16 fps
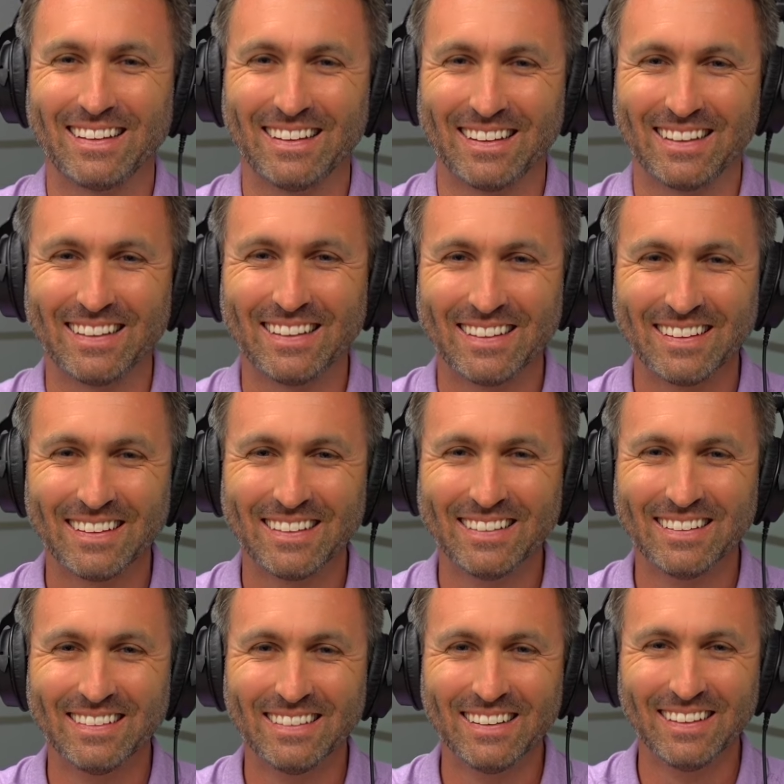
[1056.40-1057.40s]

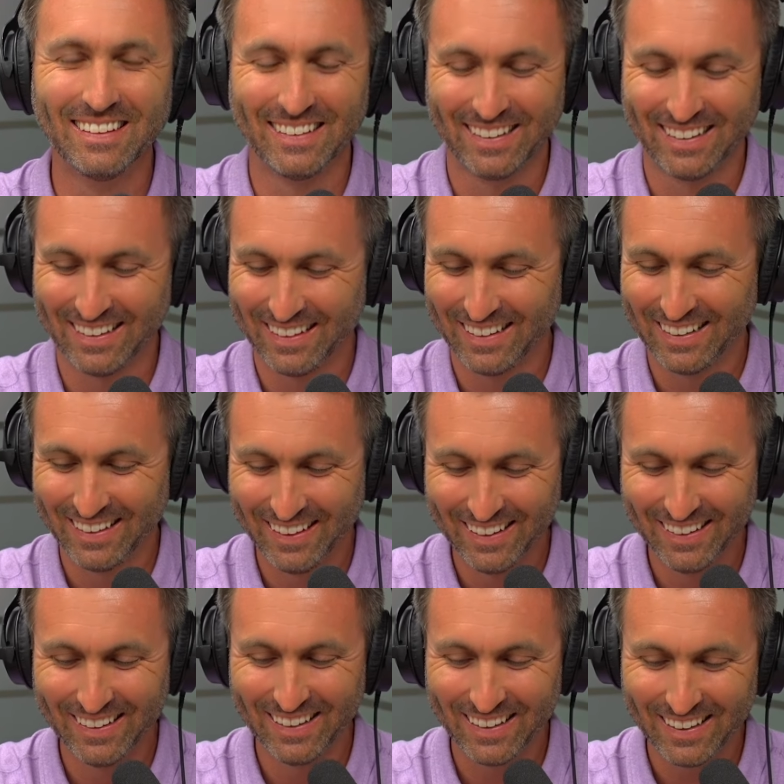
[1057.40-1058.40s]

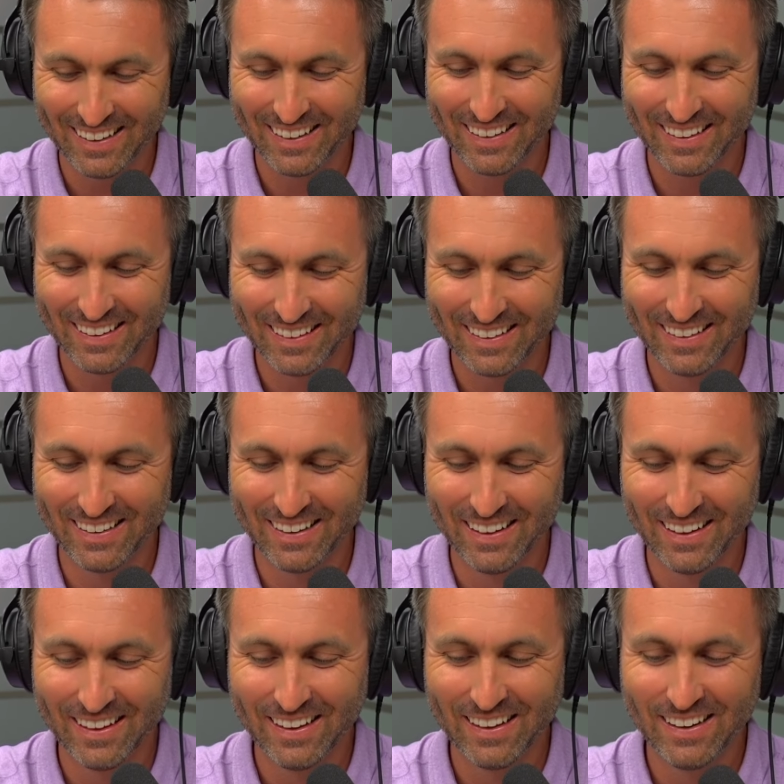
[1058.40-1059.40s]

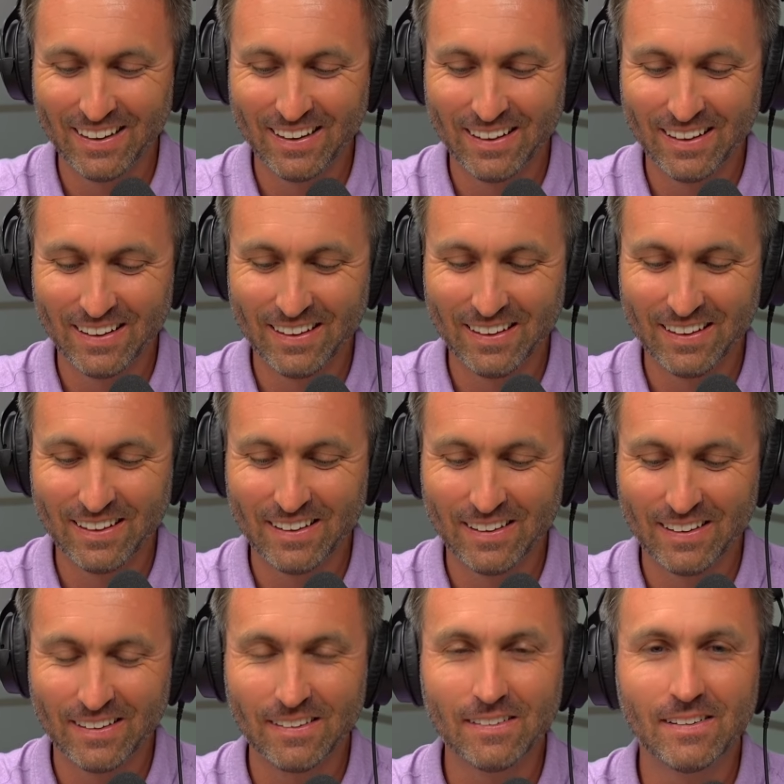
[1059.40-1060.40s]

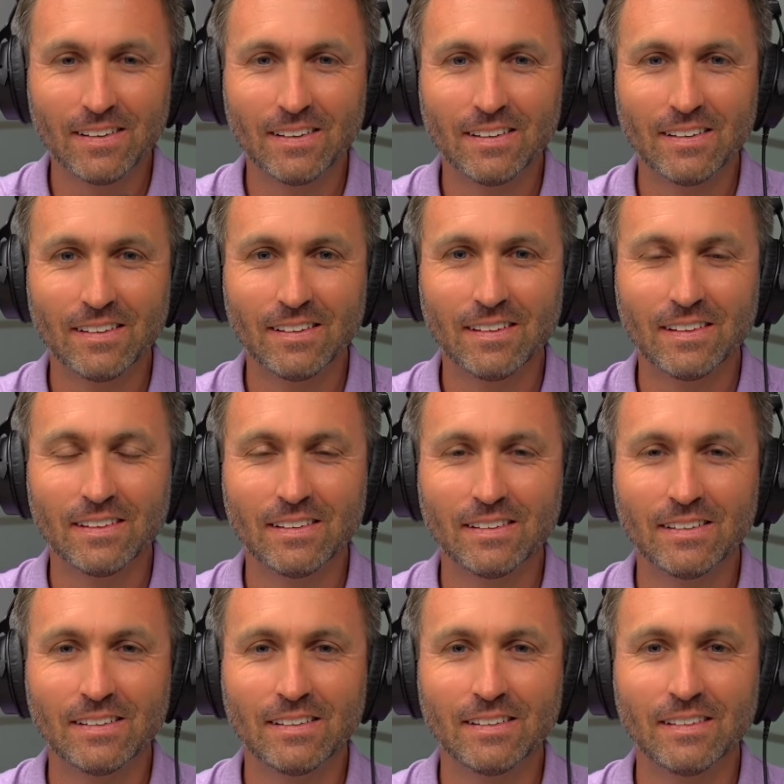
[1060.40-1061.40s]

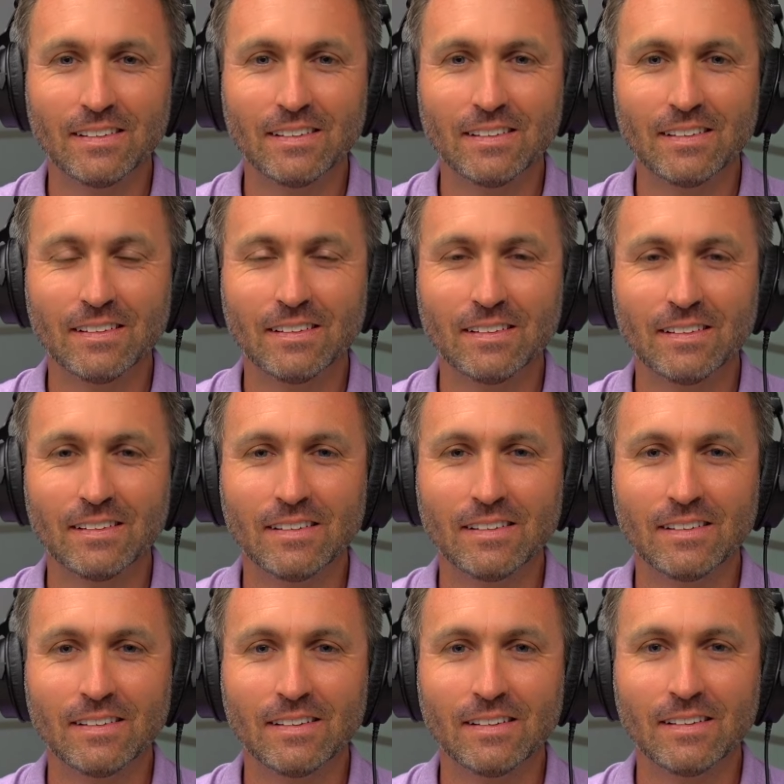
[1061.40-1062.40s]

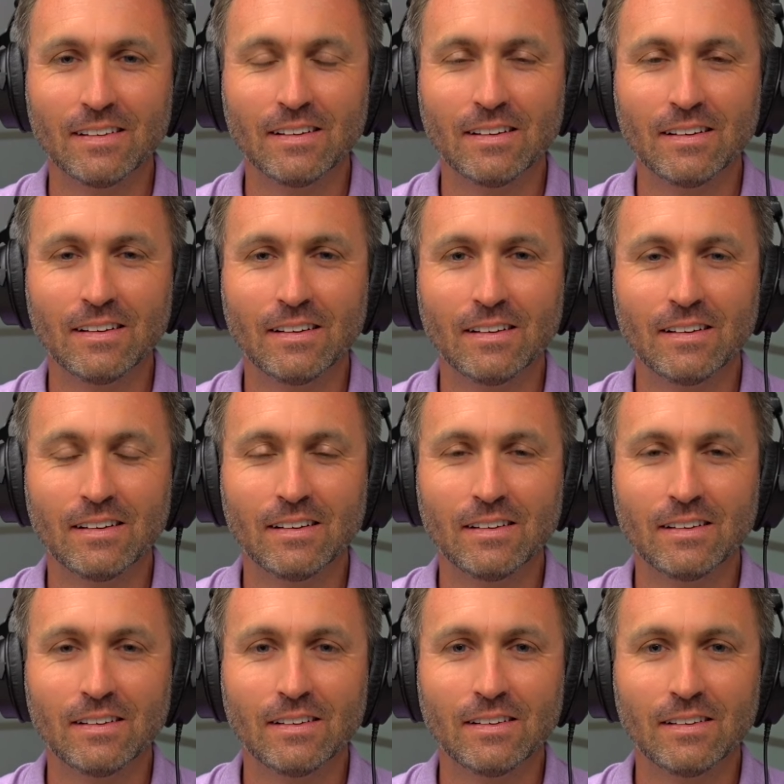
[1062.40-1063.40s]

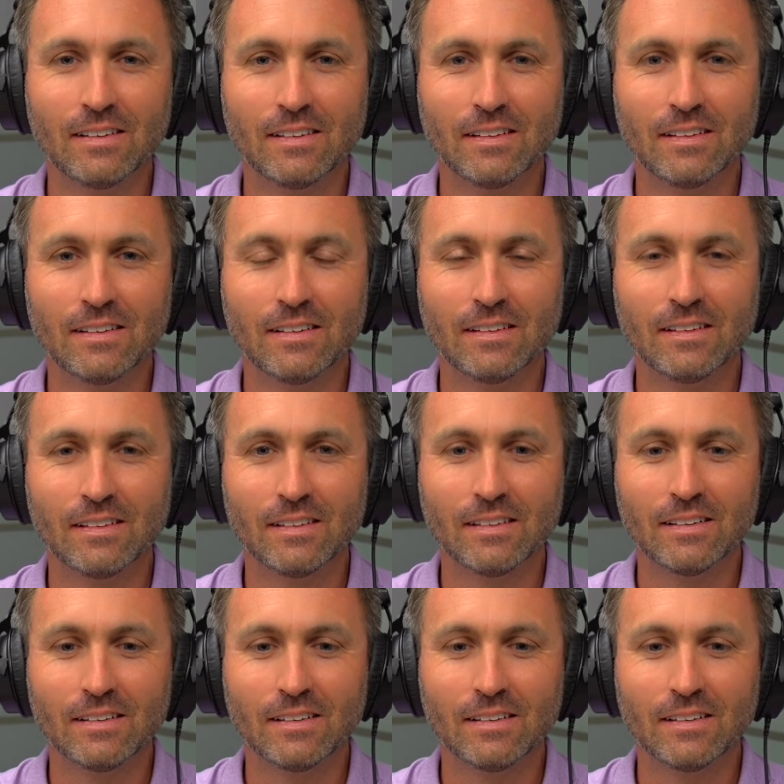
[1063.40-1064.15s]
The person shown says nothing.